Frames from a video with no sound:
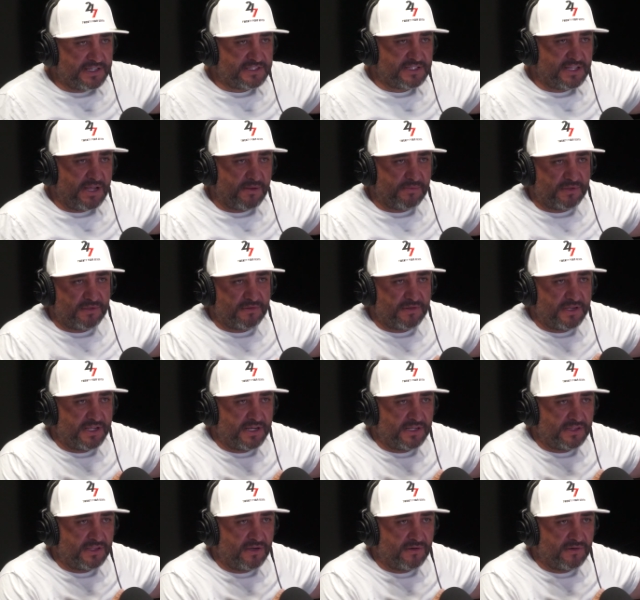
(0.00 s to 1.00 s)
stopped to get
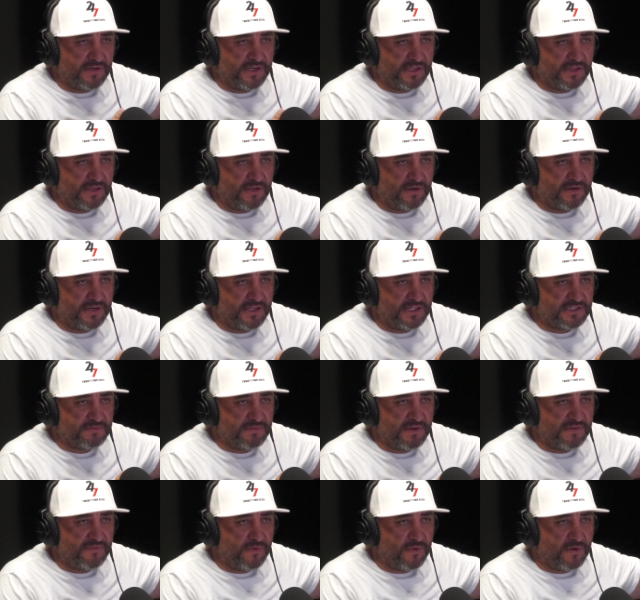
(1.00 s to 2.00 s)
a Dunkin' Donuts
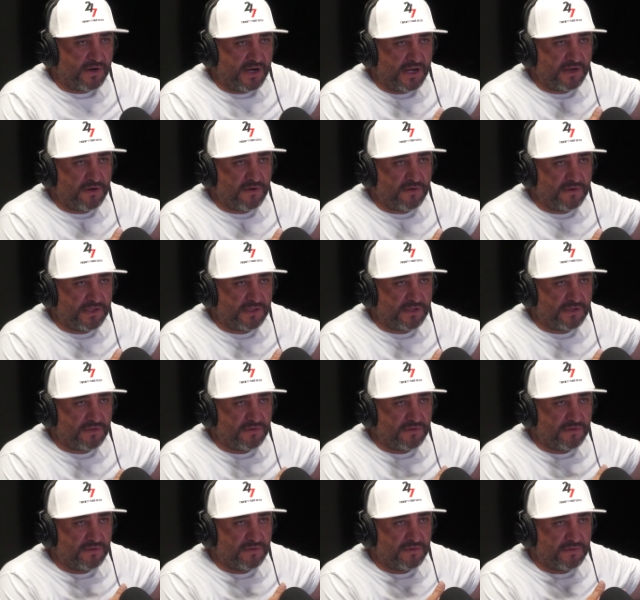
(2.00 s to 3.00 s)
before I go
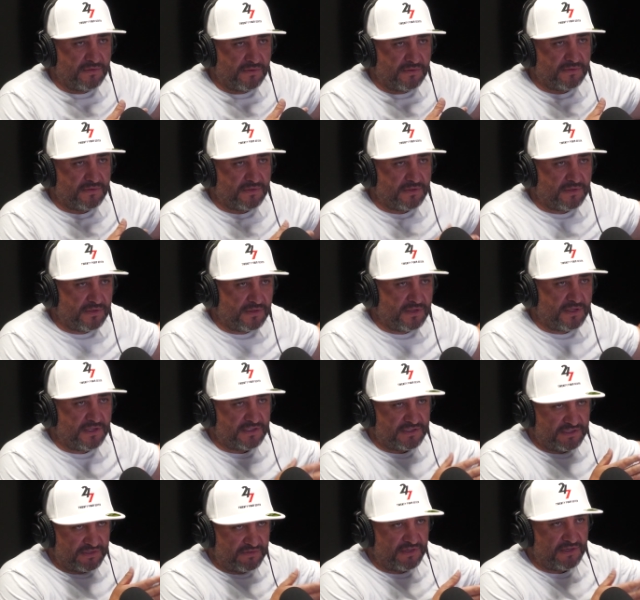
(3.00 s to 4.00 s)
into the
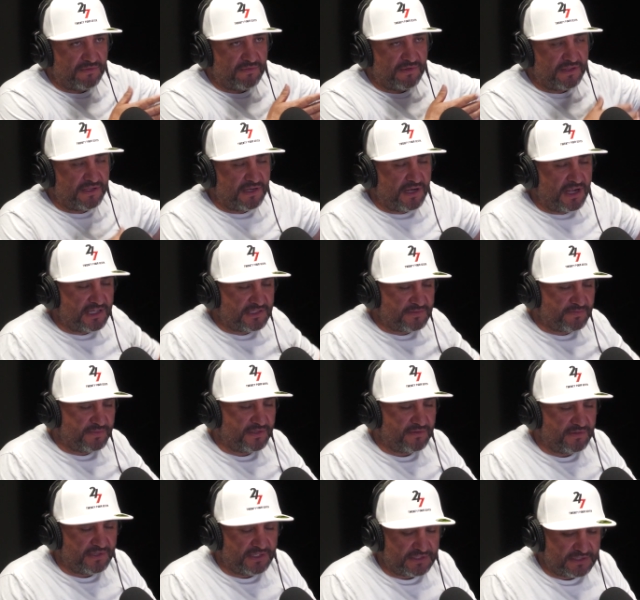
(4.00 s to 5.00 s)
street where the
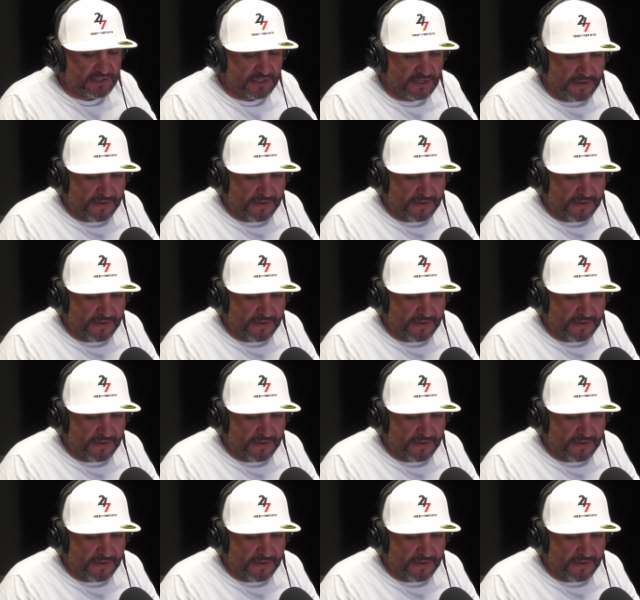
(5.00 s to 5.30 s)
hospital is.